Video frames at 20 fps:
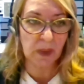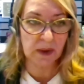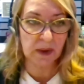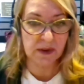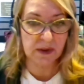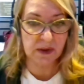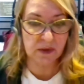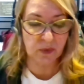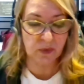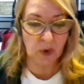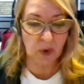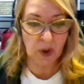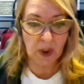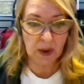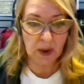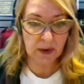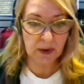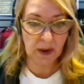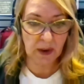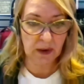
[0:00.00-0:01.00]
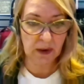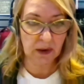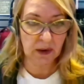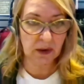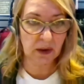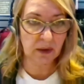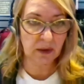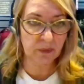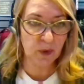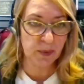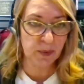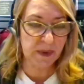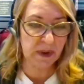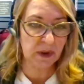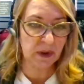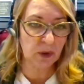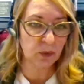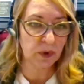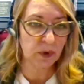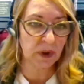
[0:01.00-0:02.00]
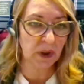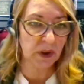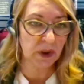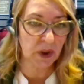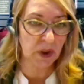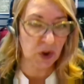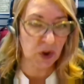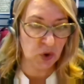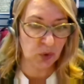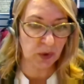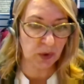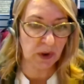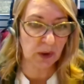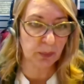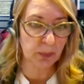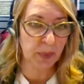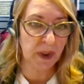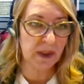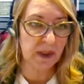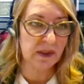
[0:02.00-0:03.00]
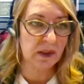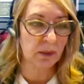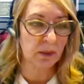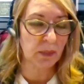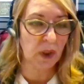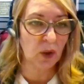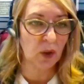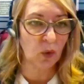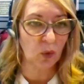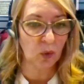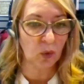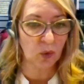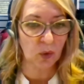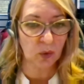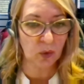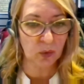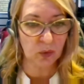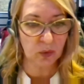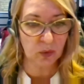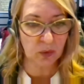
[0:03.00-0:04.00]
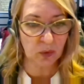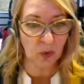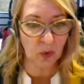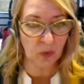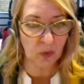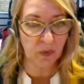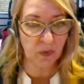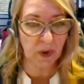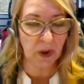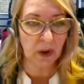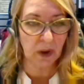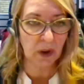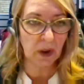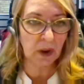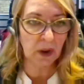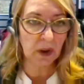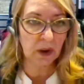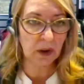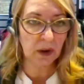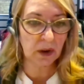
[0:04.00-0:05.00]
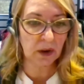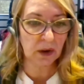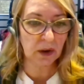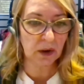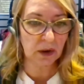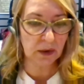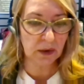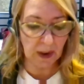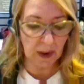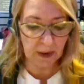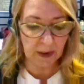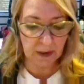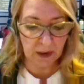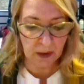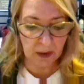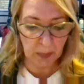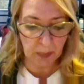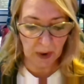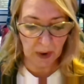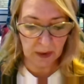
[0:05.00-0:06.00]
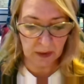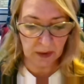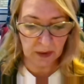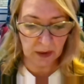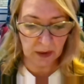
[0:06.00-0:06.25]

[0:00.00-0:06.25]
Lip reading: the maltreatment of the Macedonian ethnic community. Will the European Union